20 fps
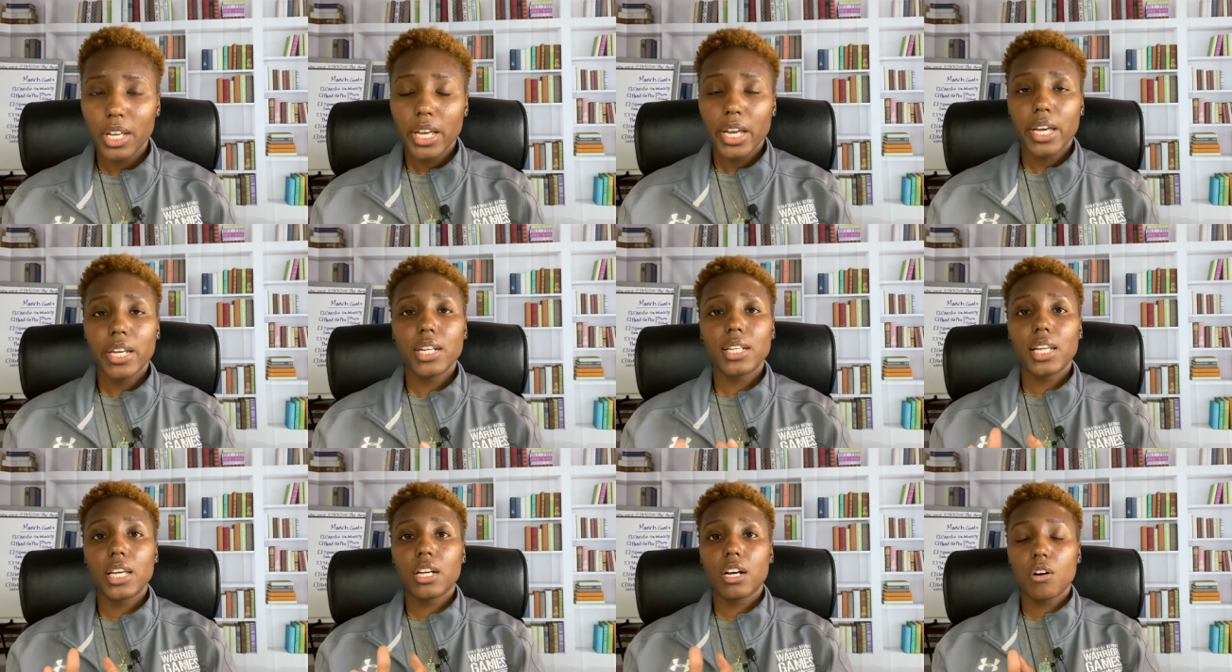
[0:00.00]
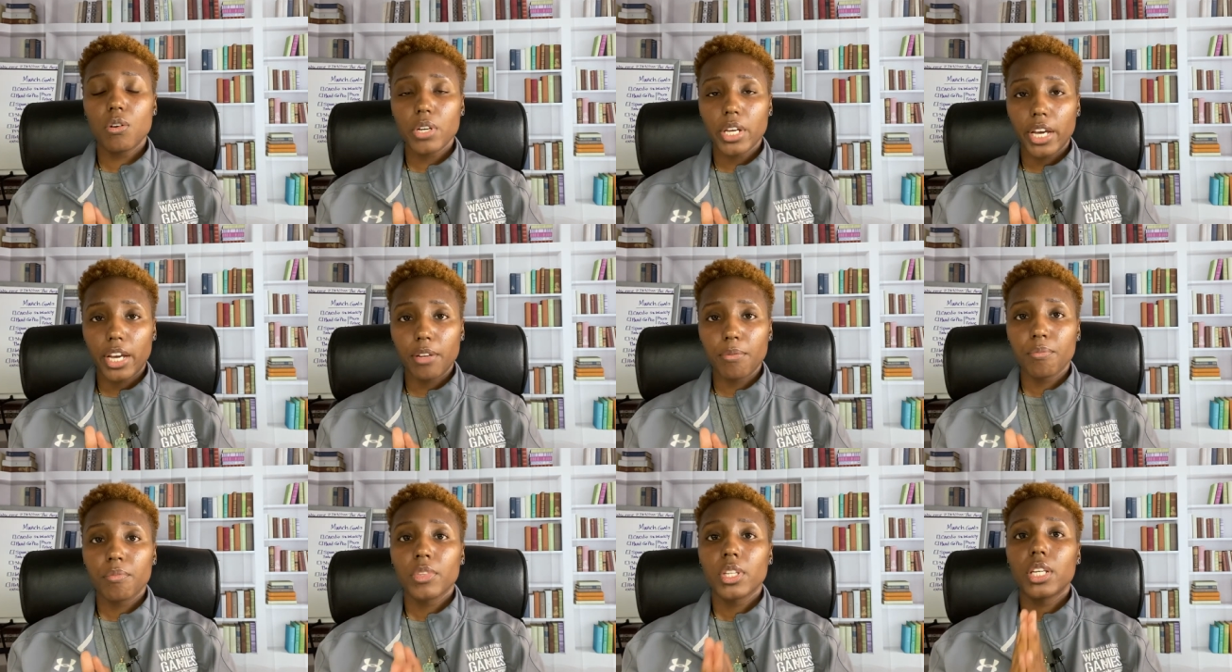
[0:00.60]
And they're like, okay,
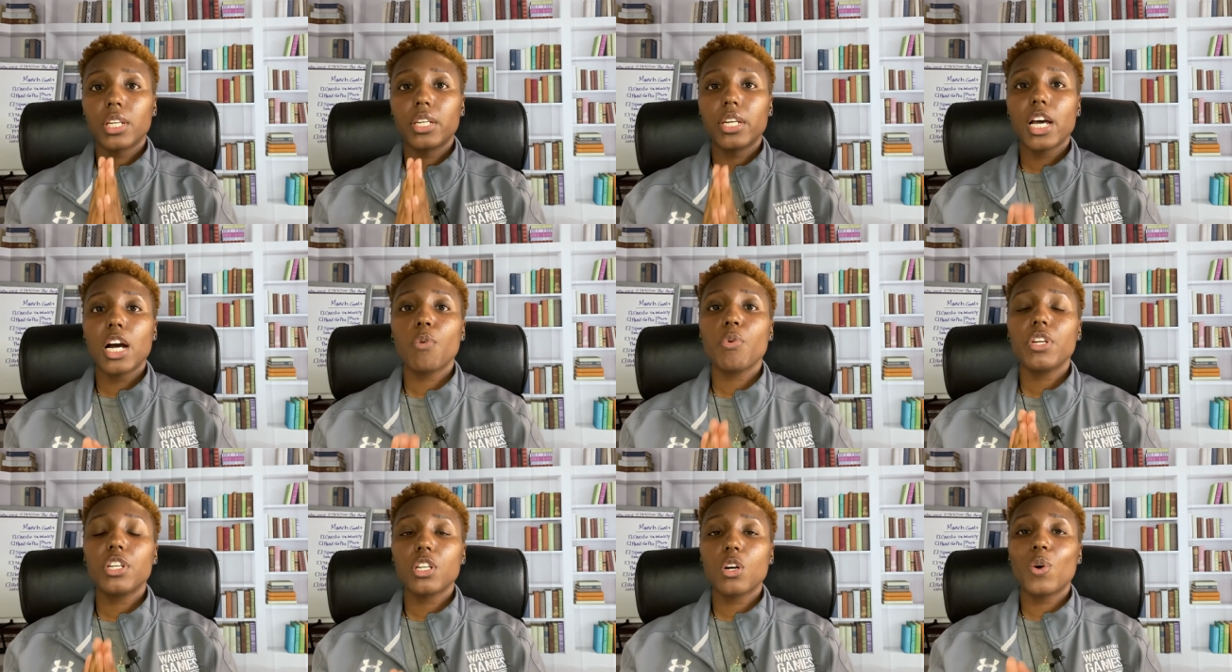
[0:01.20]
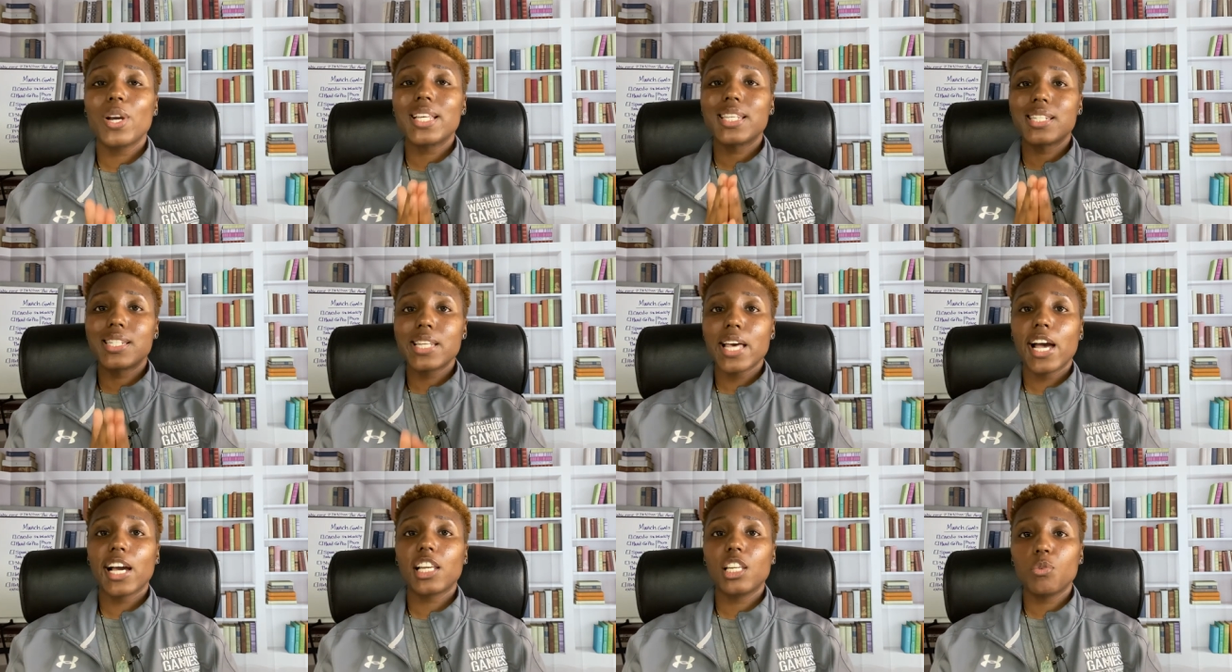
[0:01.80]
now we know
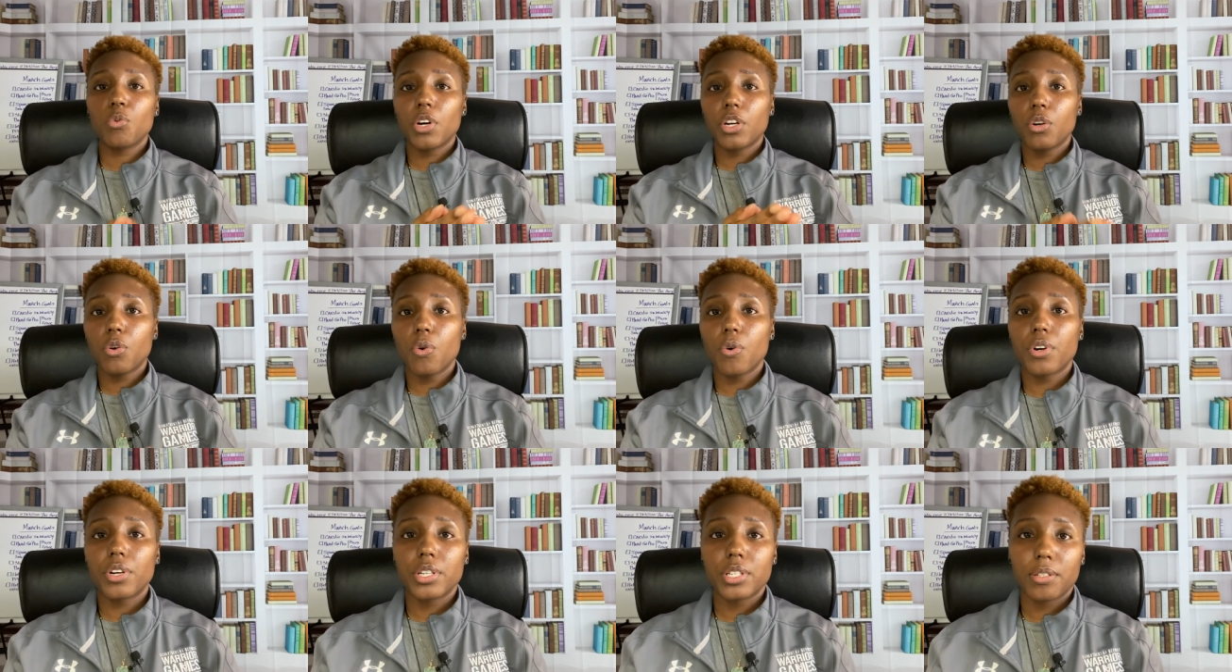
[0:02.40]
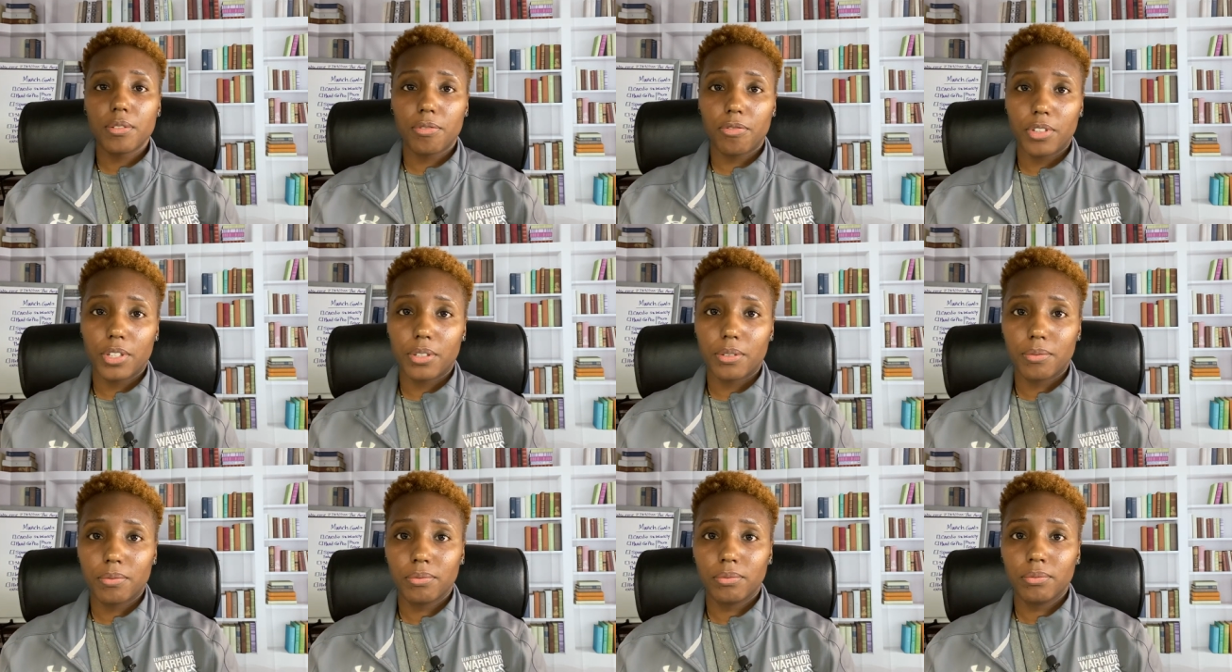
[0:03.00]
exactly what order to
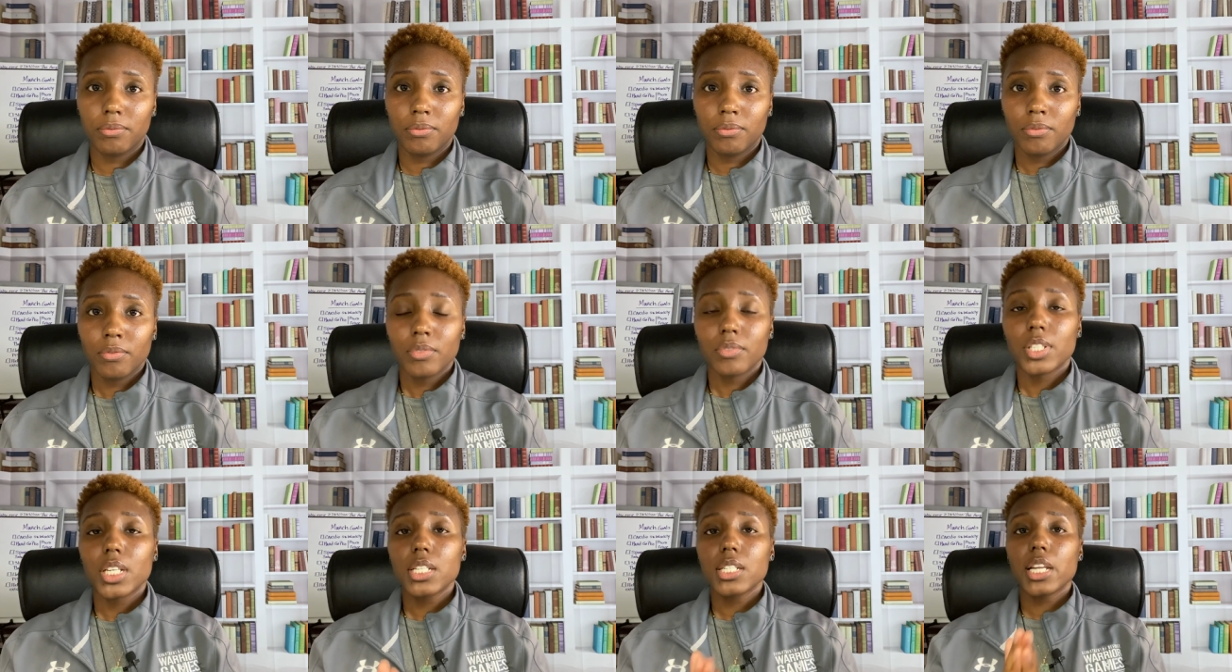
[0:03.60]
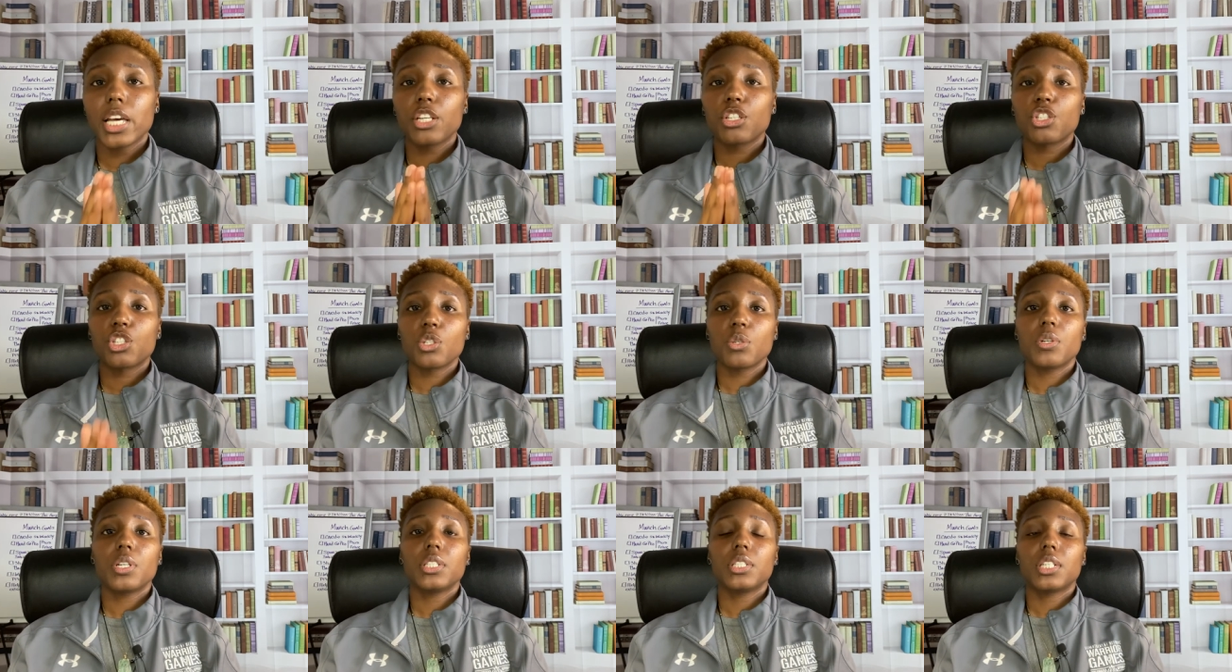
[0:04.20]
fill. That's like
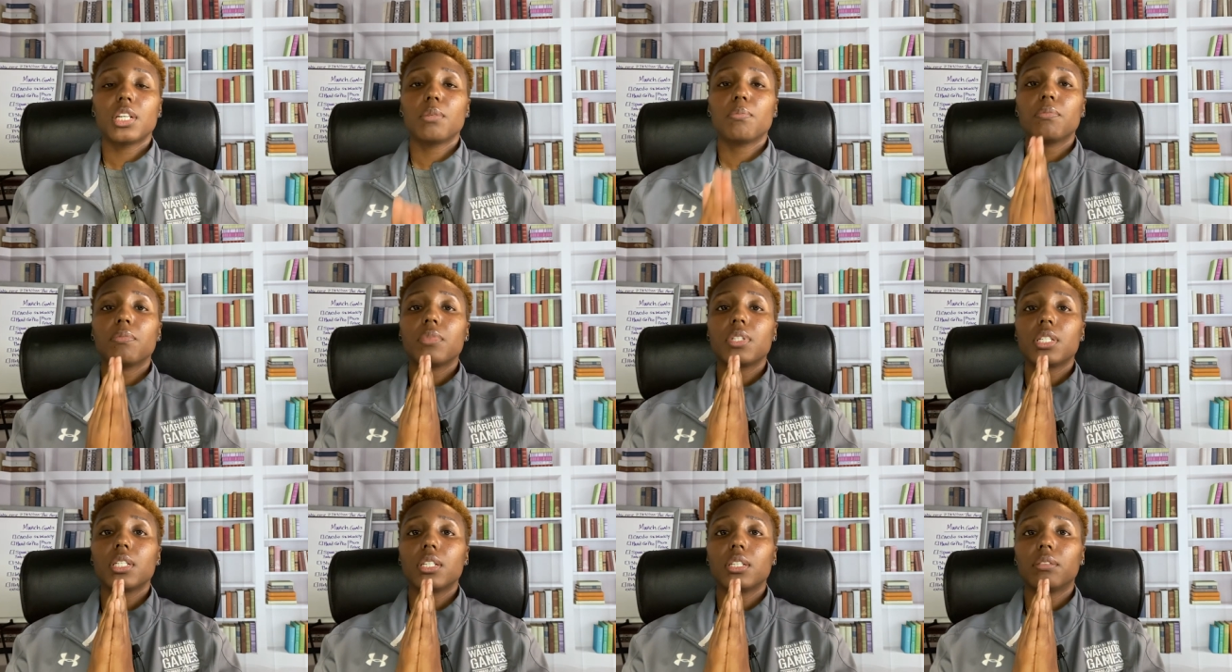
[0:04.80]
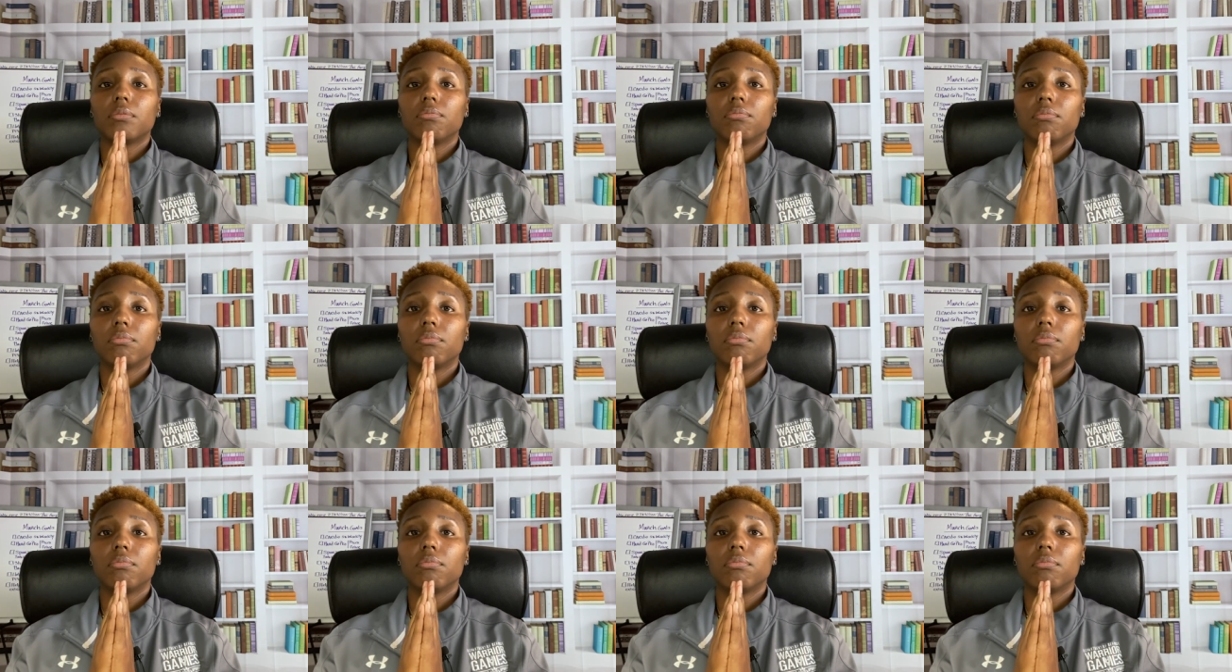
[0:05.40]
showing up to,